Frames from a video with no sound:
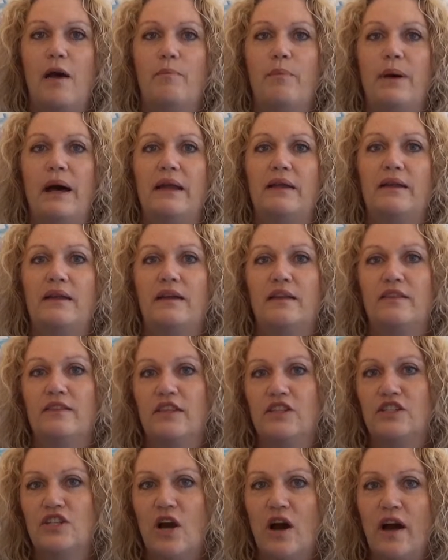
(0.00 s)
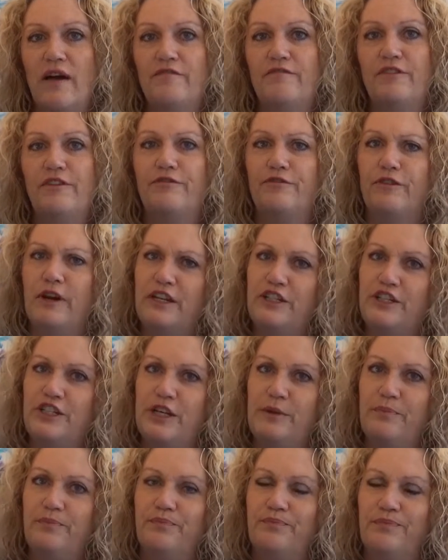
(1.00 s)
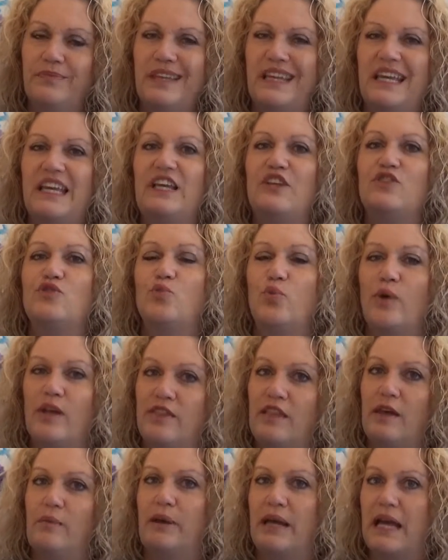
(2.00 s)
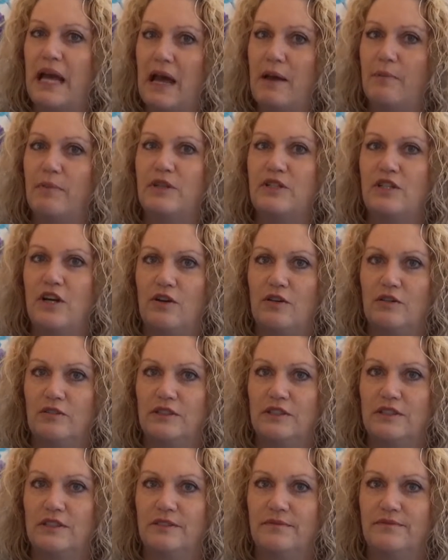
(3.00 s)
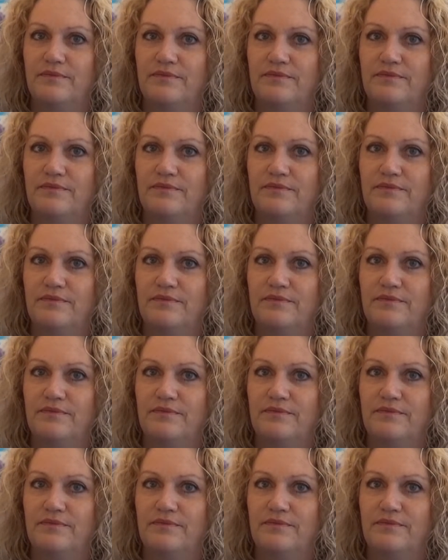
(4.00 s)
But the time for friendship is when they become adults.